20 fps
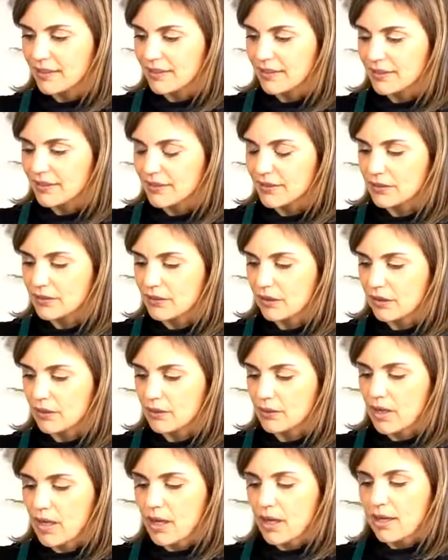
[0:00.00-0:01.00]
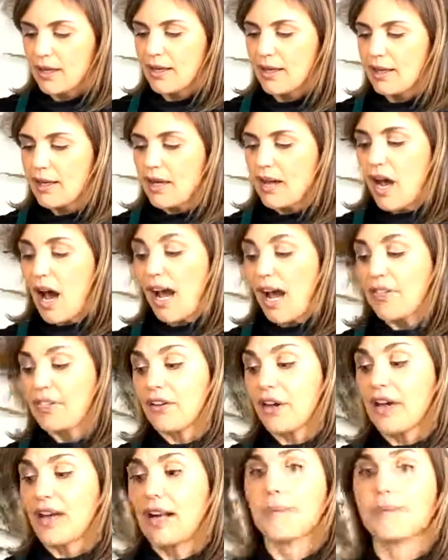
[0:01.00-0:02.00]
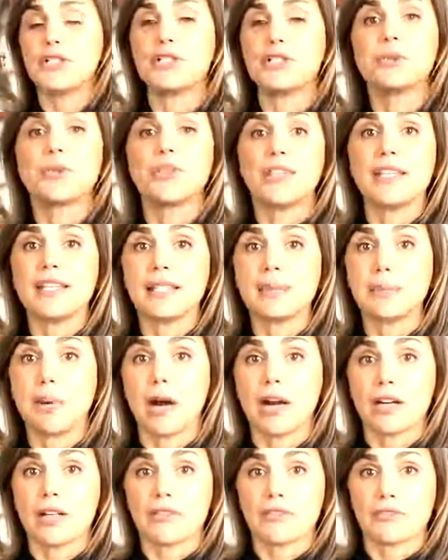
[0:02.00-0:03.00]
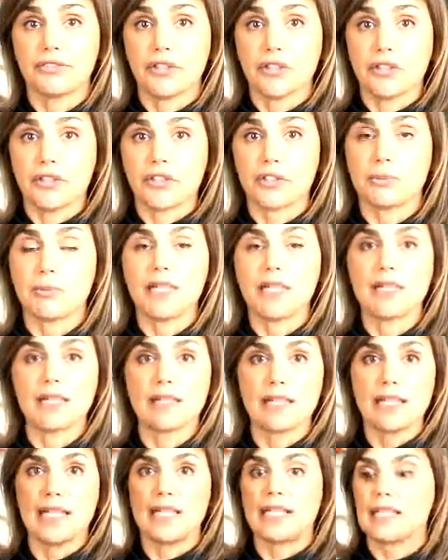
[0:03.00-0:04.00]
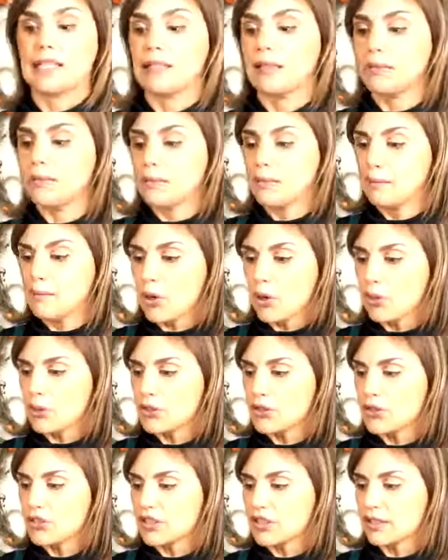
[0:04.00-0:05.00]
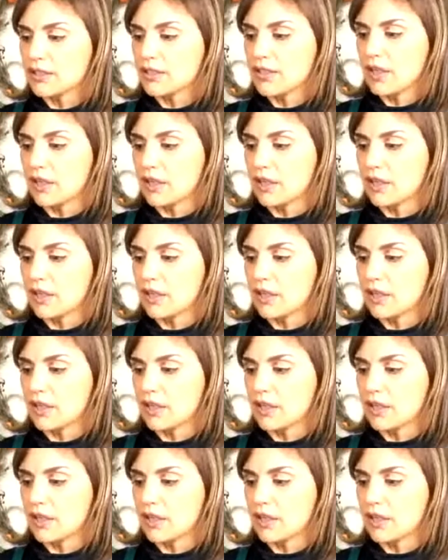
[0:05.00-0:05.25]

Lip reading: So I thought I would do this part first because it's the most